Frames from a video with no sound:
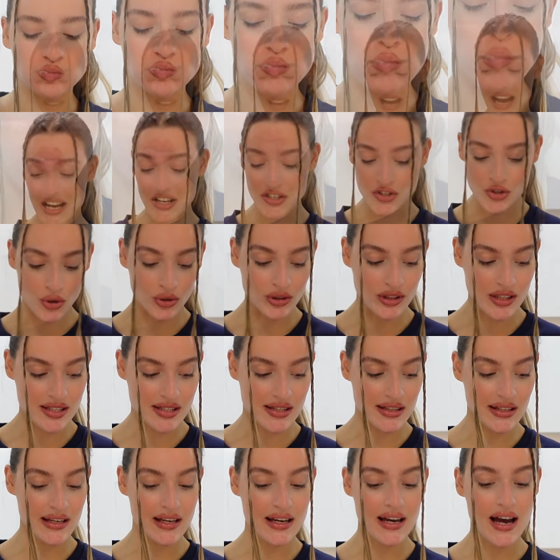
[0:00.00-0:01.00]
Guys,
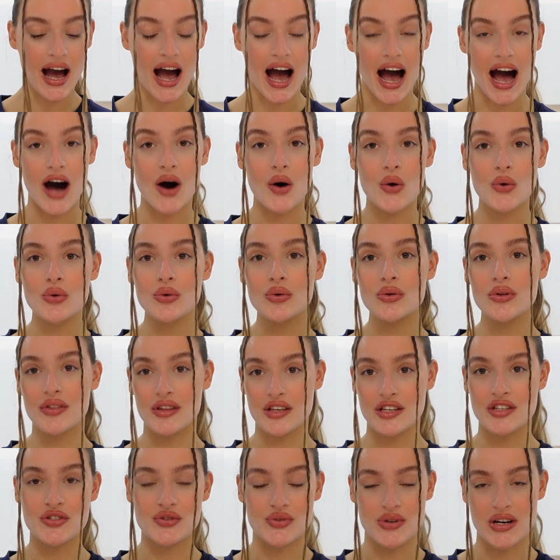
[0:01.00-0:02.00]
honestly, how
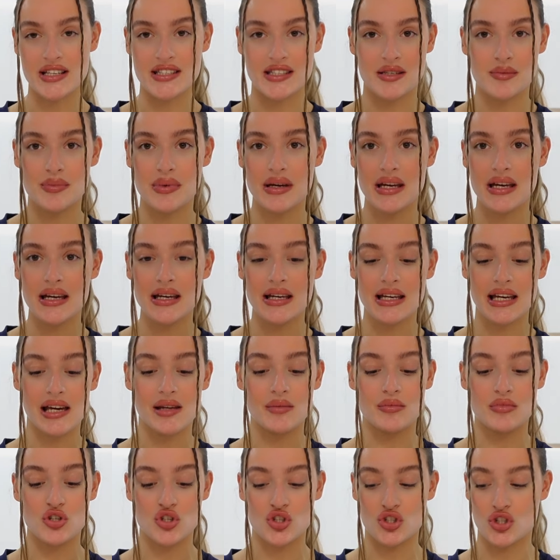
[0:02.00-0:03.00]
this recipe can
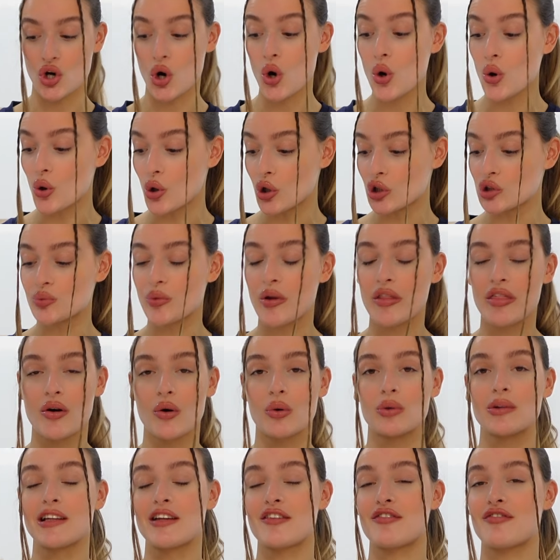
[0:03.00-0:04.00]
be so good with
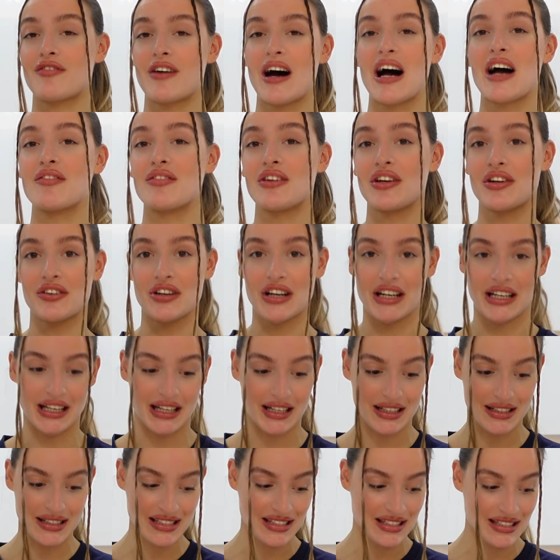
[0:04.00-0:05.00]
only 5
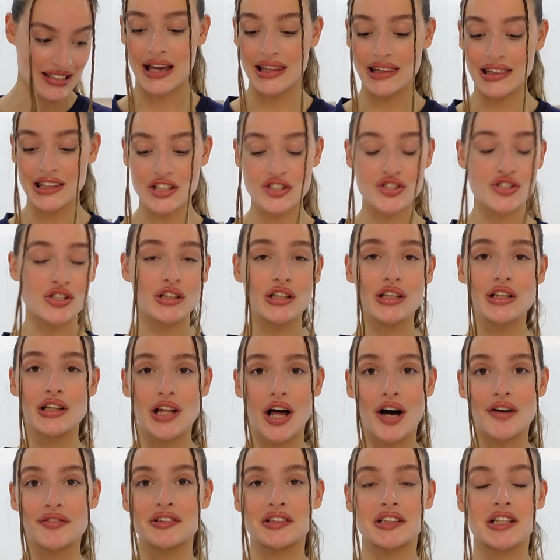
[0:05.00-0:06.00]
ingredients. I literally
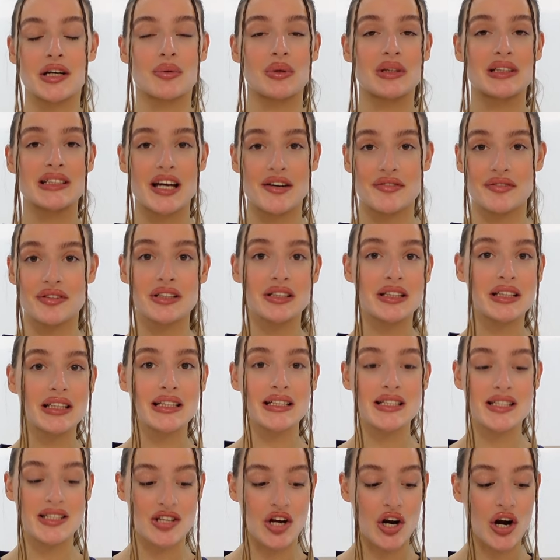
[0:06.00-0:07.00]
loved it. I will definitely
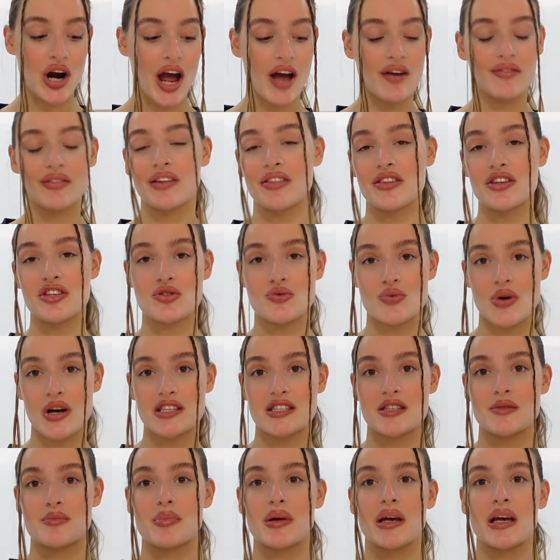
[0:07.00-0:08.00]
start having this
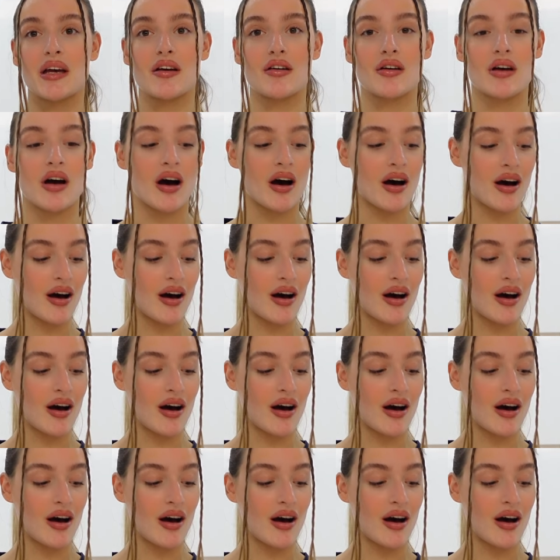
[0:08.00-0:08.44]
recipe